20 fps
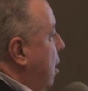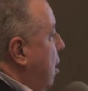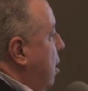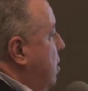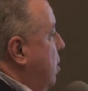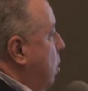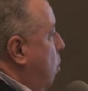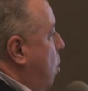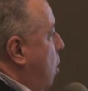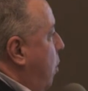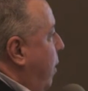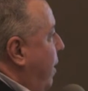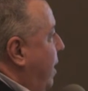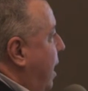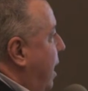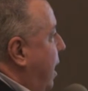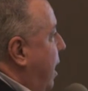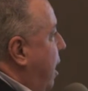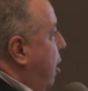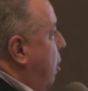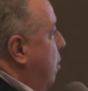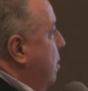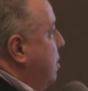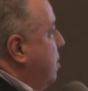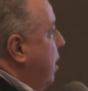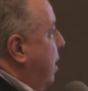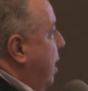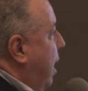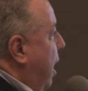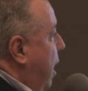So what we did here was
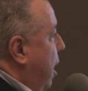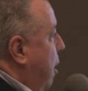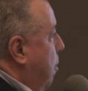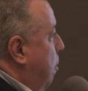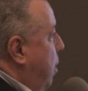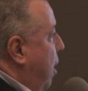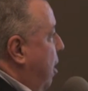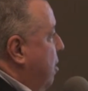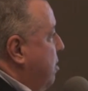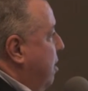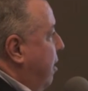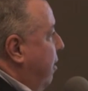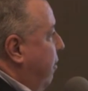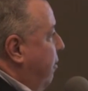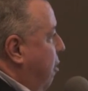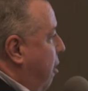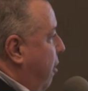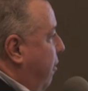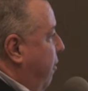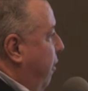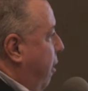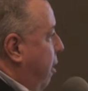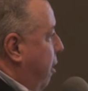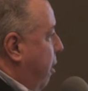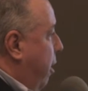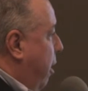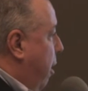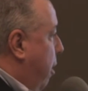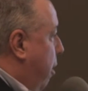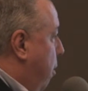looking at a comparison of our
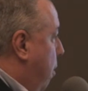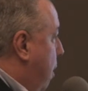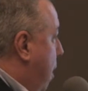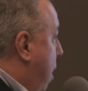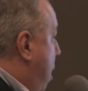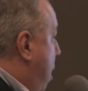Ferrocal